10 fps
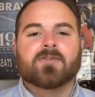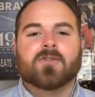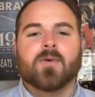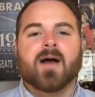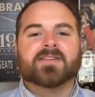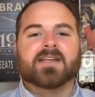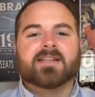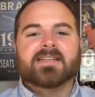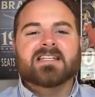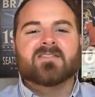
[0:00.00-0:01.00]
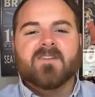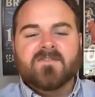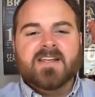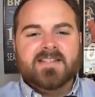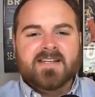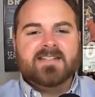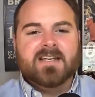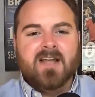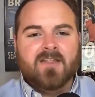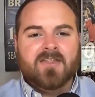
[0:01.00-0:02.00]
throughout Tennessee's
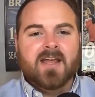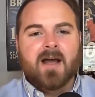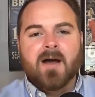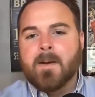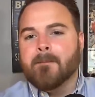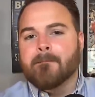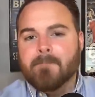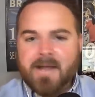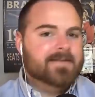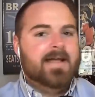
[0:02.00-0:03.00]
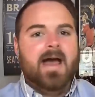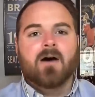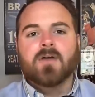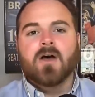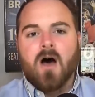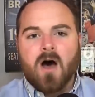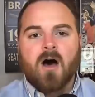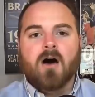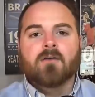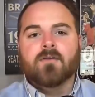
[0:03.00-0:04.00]
56-0 beatdown
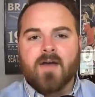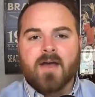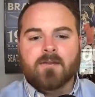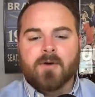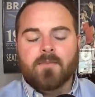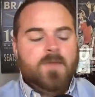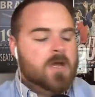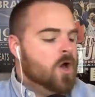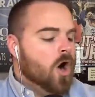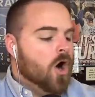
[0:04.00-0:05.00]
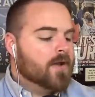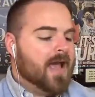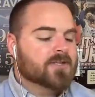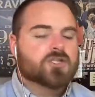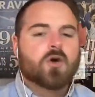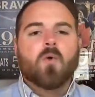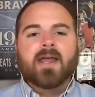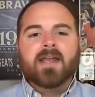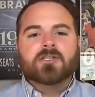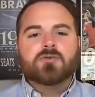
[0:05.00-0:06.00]
of Vanderbilt. Okay, so we'll
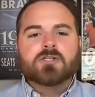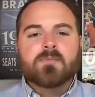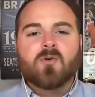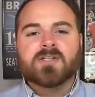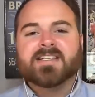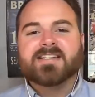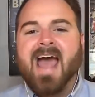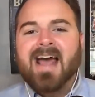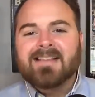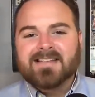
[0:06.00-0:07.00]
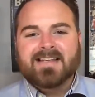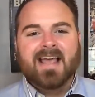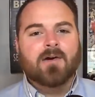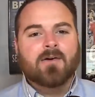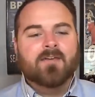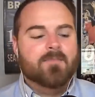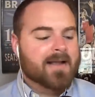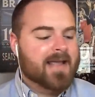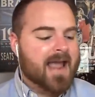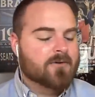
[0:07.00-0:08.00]
get into some more stats, and I'll give my
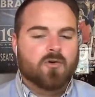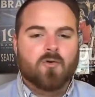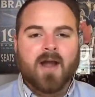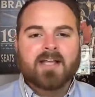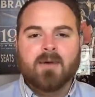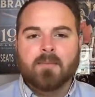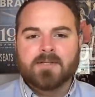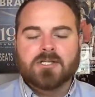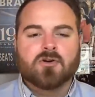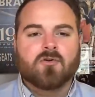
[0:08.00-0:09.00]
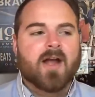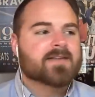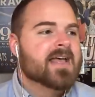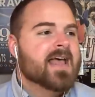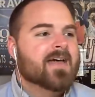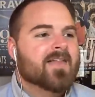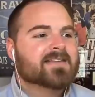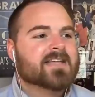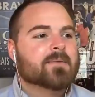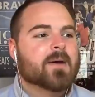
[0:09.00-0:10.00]
Caner grades, my position grades. That
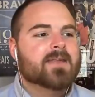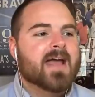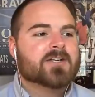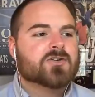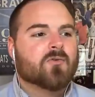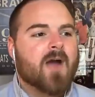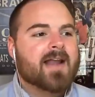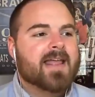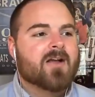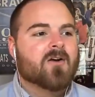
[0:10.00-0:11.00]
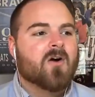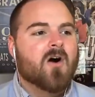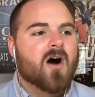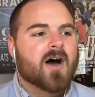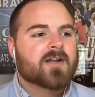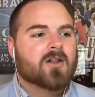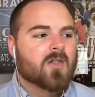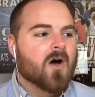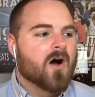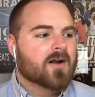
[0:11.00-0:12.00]
is coming up next right here on
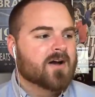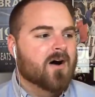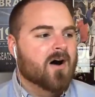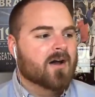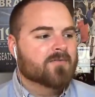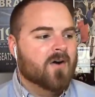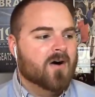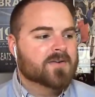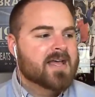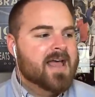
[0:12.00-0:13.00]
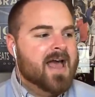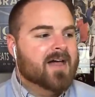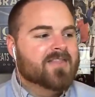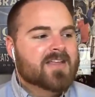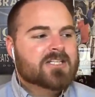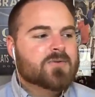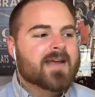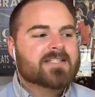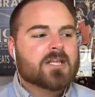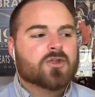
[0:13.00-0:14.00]
Locked on Vols. This
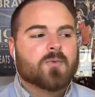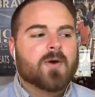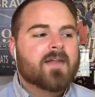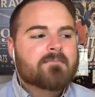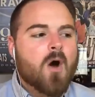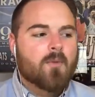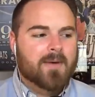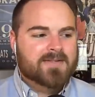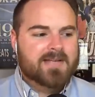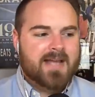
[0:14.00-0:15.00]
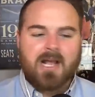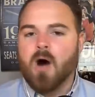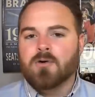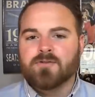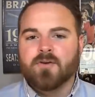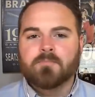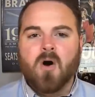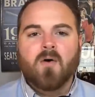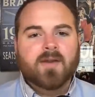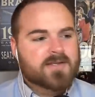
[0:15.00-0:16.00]
week's thrilling moments in college
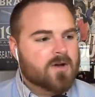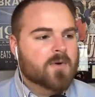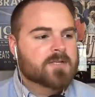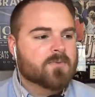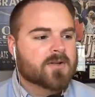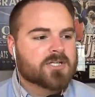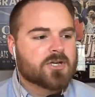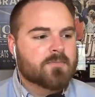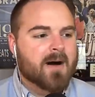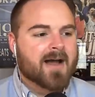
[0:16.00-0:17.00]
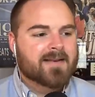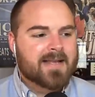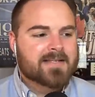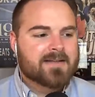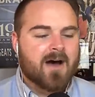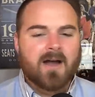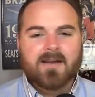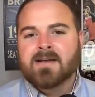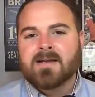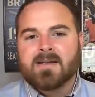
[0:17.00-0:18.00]
football, it is always brought to you by Nissan.
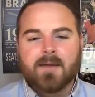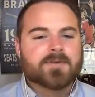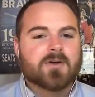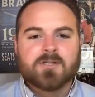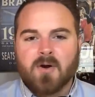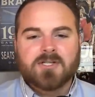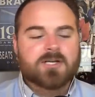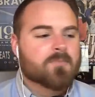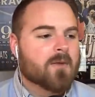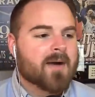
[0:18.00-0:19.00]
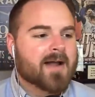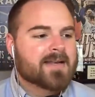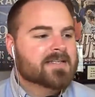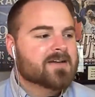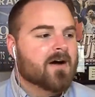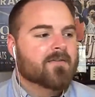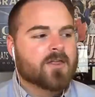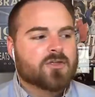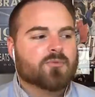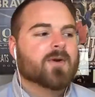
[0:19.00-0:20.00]
Episode is brought to you in part by Nissan.
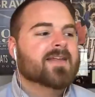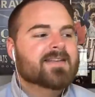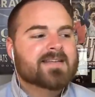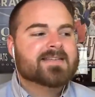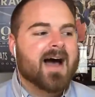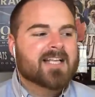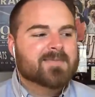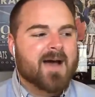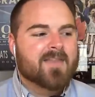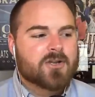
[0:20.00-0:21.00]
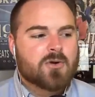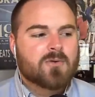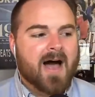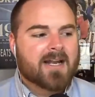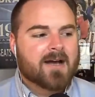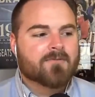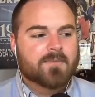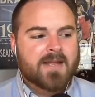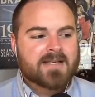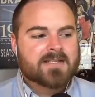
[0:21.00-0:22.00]
The thrilling designs behind the new lineup from
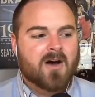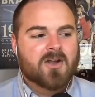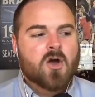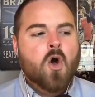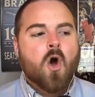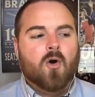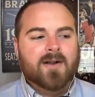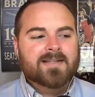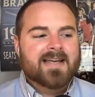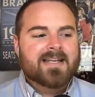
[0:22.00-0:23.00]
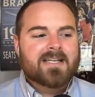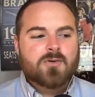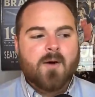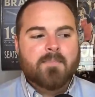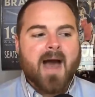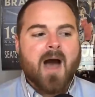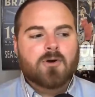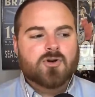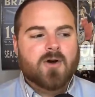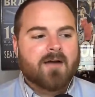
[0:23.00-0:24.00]
Nissan are intended to empower
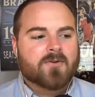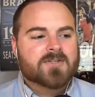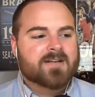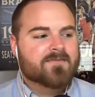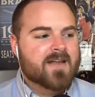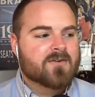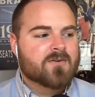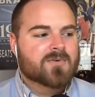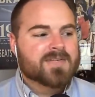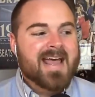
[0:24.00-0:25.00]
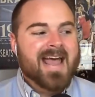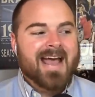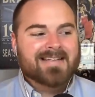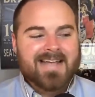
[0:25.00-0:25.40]
drivers and vehicles as